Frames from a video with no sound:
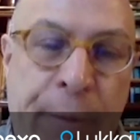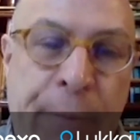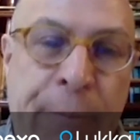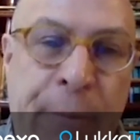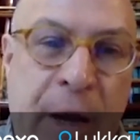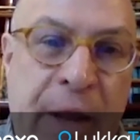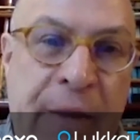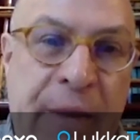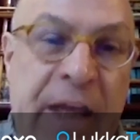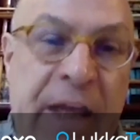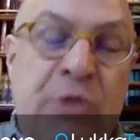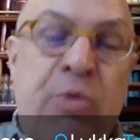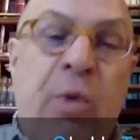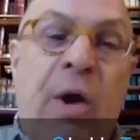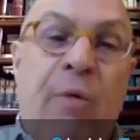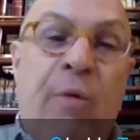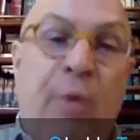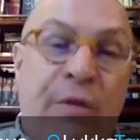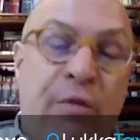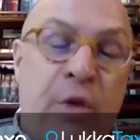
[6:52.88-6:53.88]
And that's why
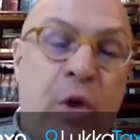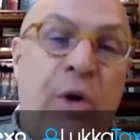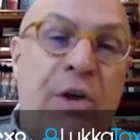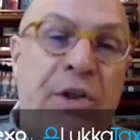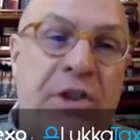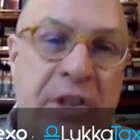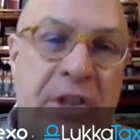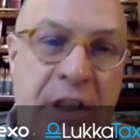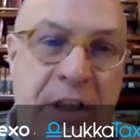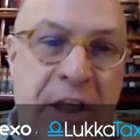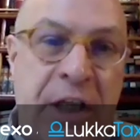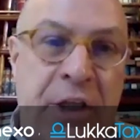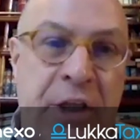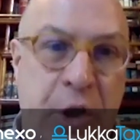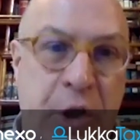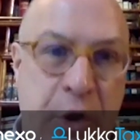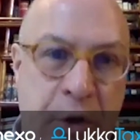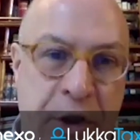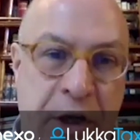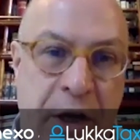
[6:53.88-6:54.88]
we've launched the
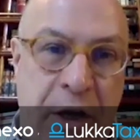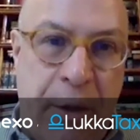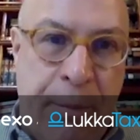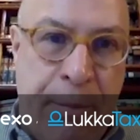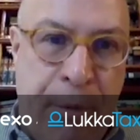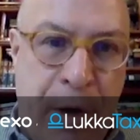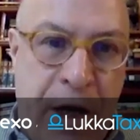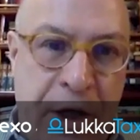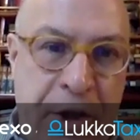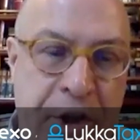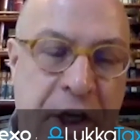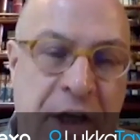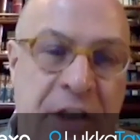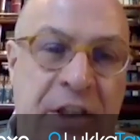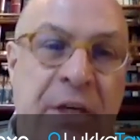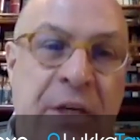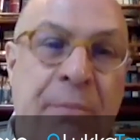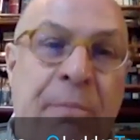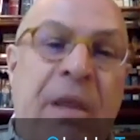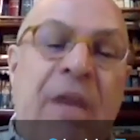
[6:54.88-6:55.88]
Digital Dollar Project,
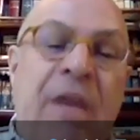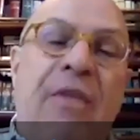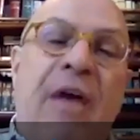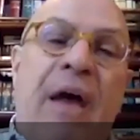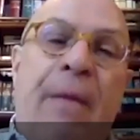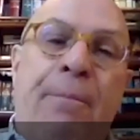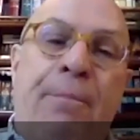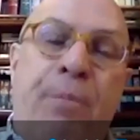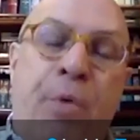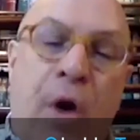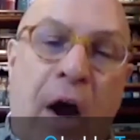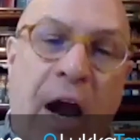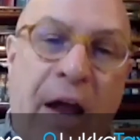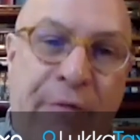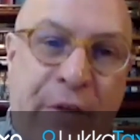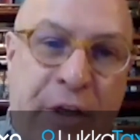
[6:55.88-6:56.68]
to be that private